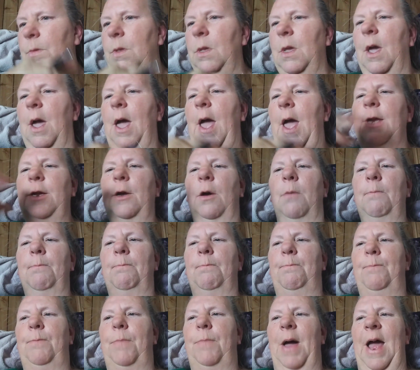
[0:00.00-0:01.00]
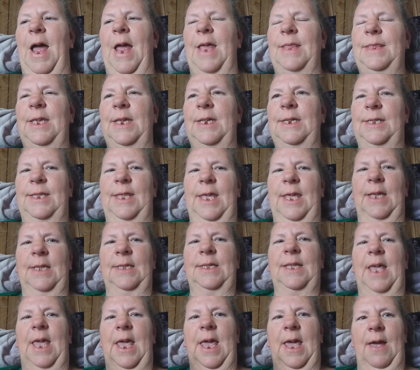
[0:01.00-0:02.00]
I don't buy these
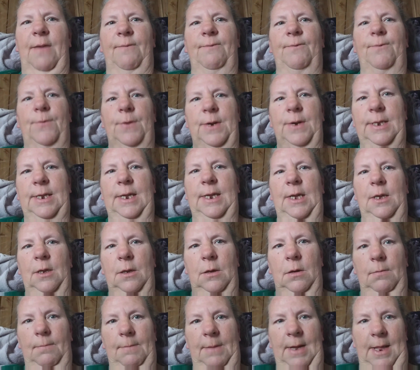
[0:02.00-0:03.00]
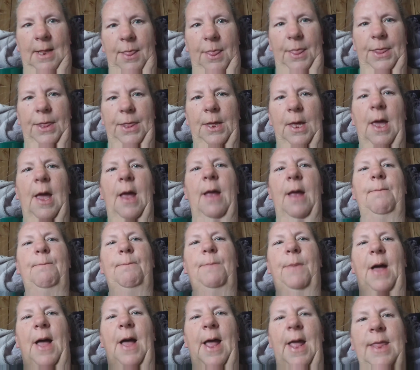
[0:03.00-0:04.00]
things every single month. I
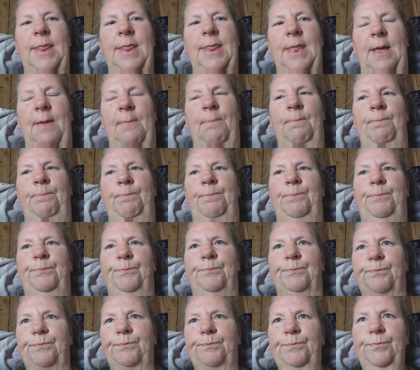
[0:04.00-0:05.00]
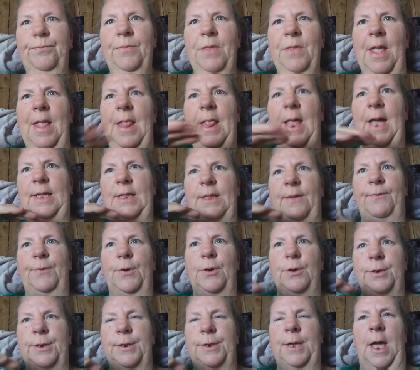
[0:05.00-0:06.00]
buy them, like the
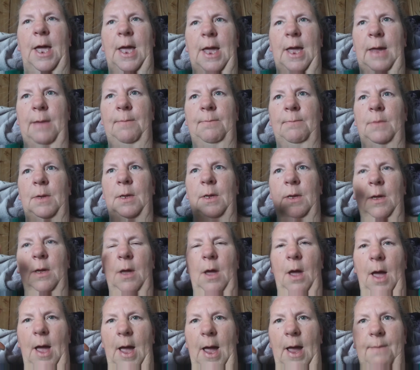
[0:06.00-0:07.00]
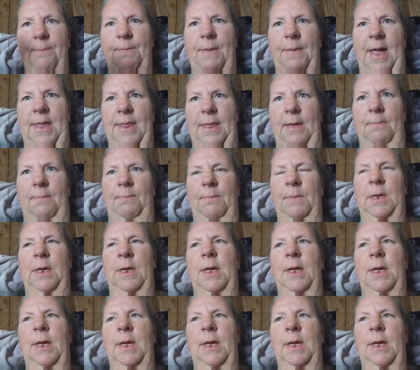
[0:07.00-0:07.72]
first time, I buy them.